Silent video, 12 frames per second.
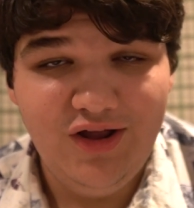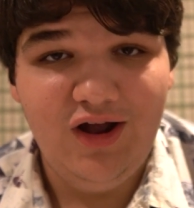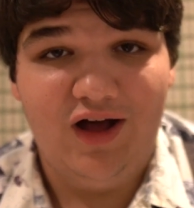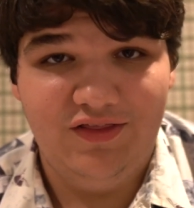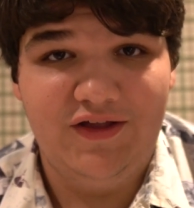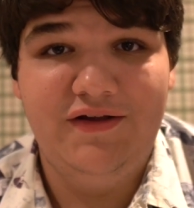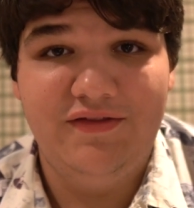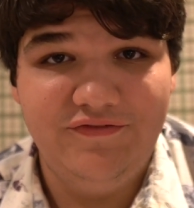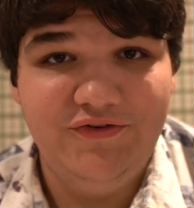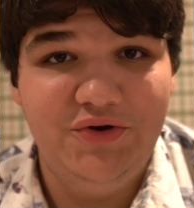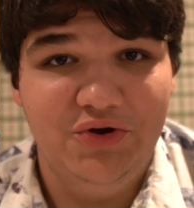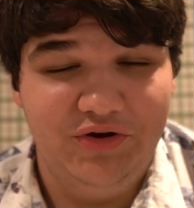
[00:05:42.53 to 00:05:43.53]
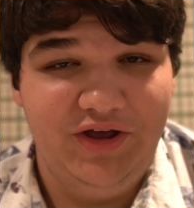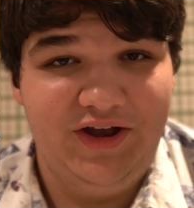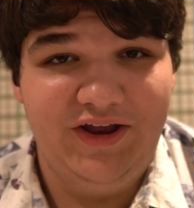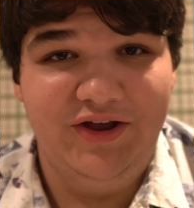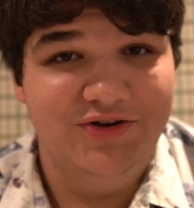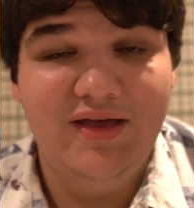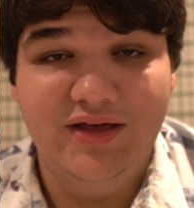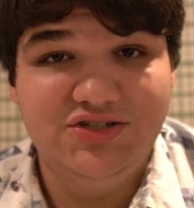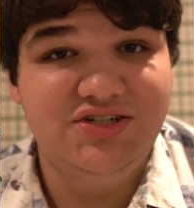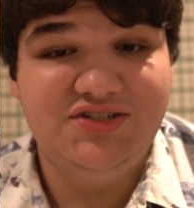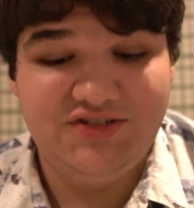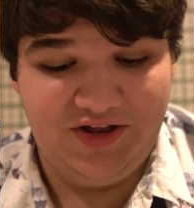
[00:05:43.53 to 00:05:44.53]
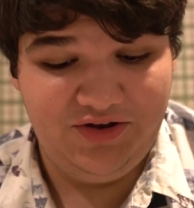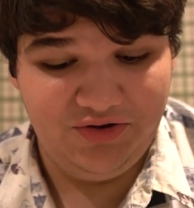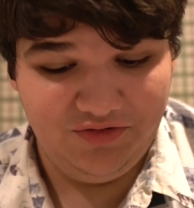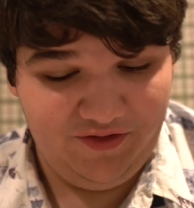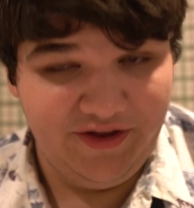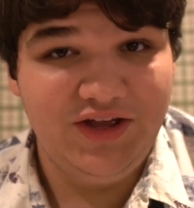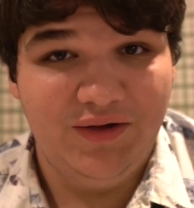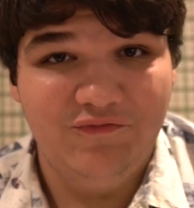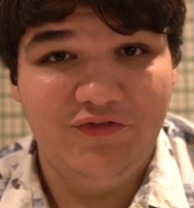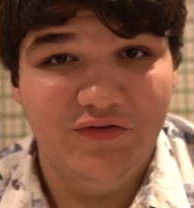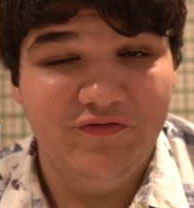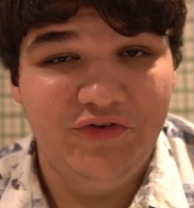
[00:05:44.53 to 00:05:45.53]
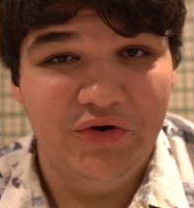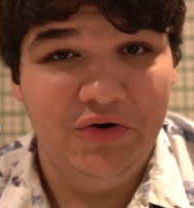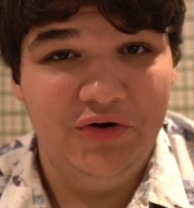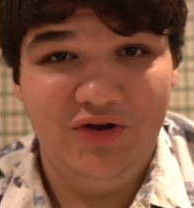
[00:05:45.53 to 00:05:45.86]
a lot of the food you're getting here is just standard, like comfort food.